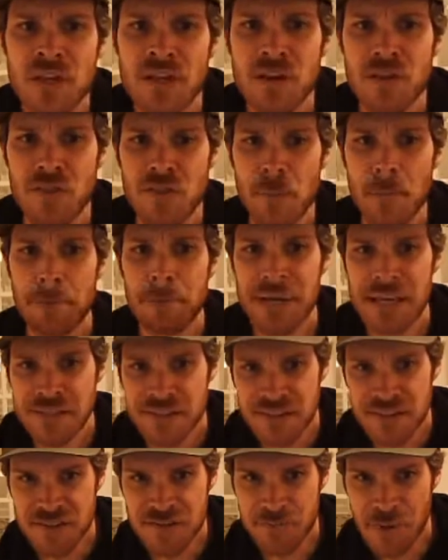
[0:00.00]
The
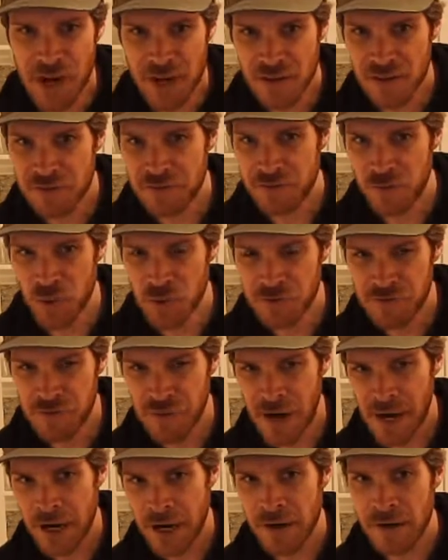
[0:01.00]
business model of
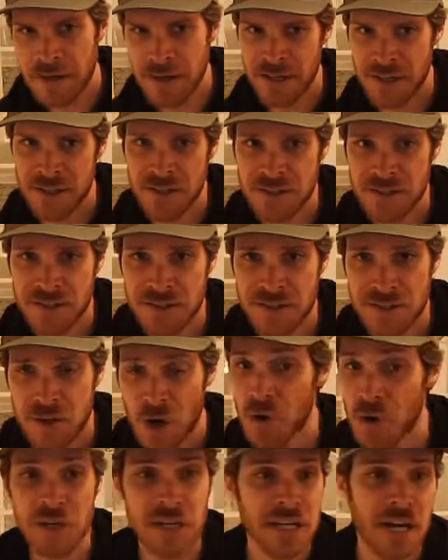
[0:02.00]
Rootfire is
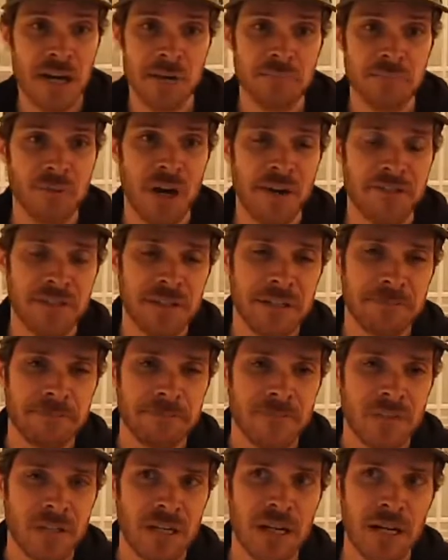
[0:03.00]
totally nonprofit.
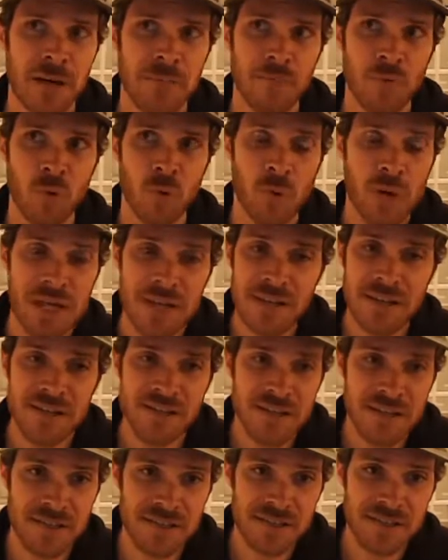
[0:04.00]
We
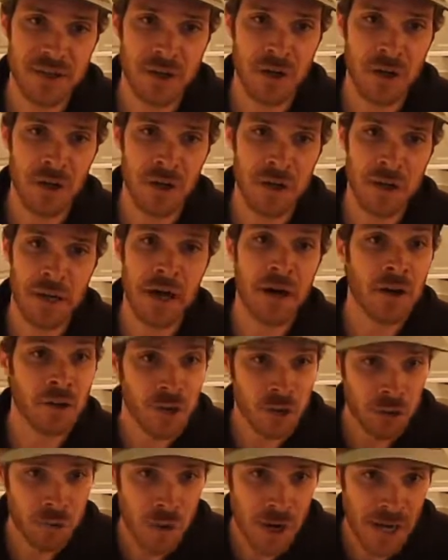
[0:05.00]
exist on
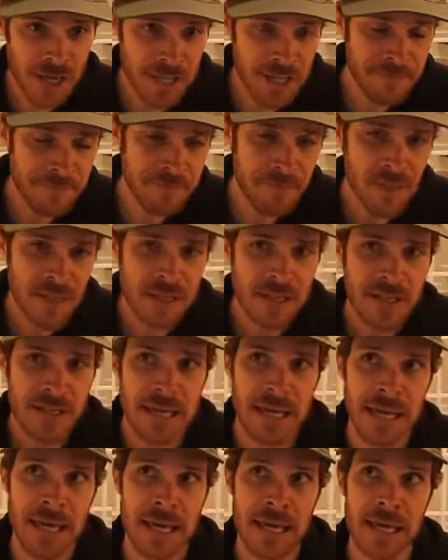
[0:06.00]
underwriting,
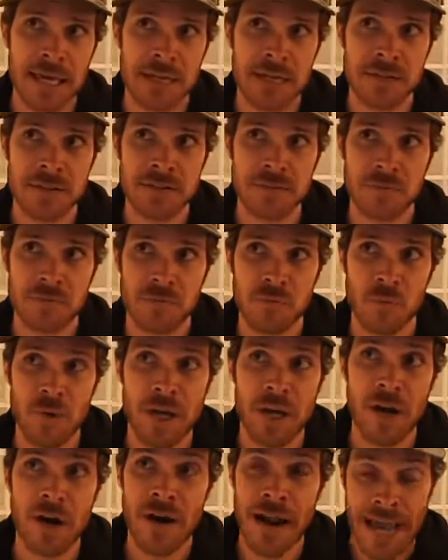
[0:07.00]
and
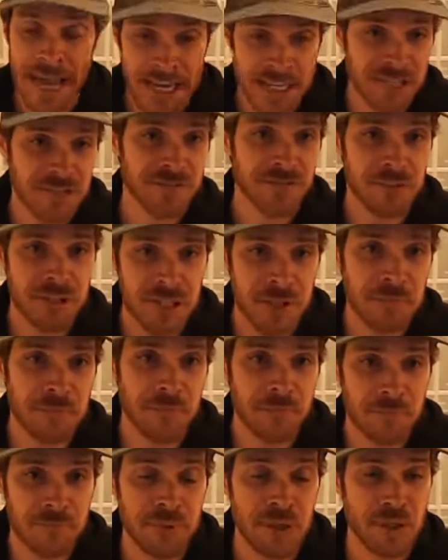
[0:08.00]
we are actively
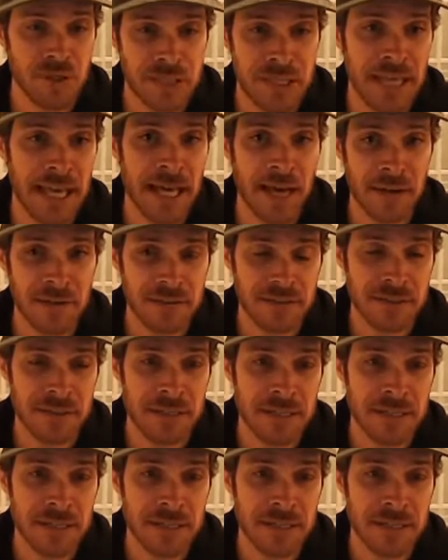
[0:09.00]
building out